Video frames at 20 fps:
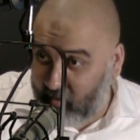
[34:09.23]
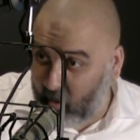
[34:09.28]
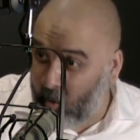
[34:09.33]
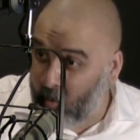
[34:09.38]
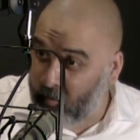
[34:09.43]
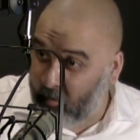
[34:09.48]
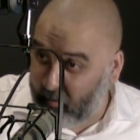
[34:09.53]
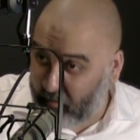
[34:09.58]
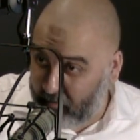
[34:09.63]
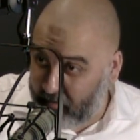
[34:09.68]

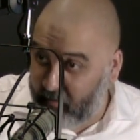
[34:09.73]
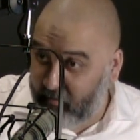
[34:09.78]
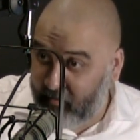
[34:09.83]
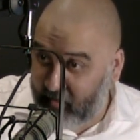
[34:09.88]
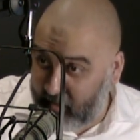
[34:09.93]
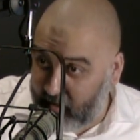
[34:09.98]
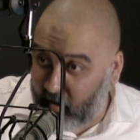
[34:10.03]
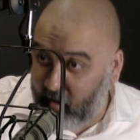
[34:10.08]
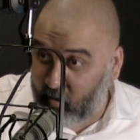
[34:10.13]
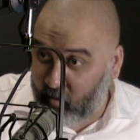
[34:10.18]
over
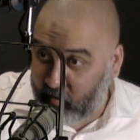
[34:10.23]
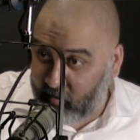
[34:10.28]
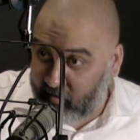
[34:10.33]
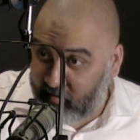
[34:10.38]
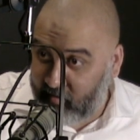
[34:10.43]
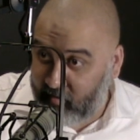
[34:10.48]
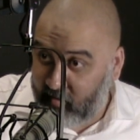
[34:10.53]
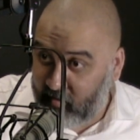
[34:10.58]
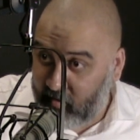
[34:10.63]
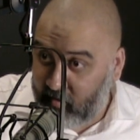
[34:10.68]

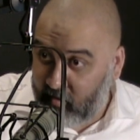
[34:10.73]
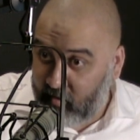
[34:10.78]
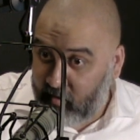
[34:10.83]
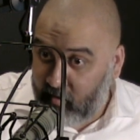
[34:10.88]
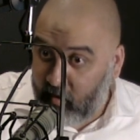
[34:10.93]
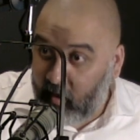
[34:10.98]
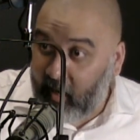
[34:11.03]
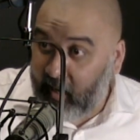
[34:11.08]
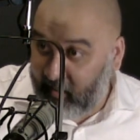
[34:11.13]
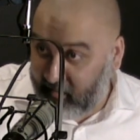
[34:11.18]
$50,
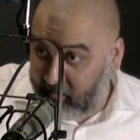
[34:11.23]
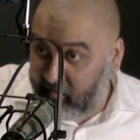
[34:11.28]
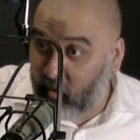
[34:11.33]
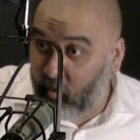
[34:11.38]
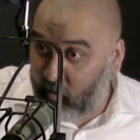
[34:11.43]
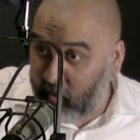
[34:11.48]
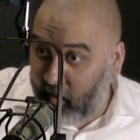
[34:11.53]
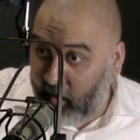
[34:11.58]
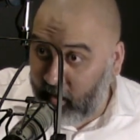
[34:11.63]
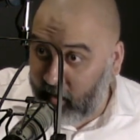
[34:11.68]
it's
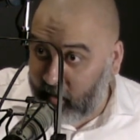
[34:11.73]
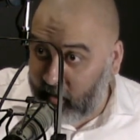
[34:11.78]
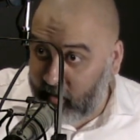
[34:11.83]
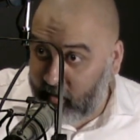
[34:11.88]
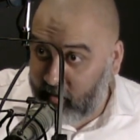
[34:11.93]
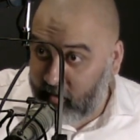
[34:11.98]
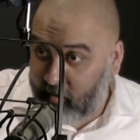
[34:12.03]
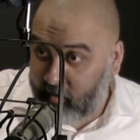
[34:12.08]
okay.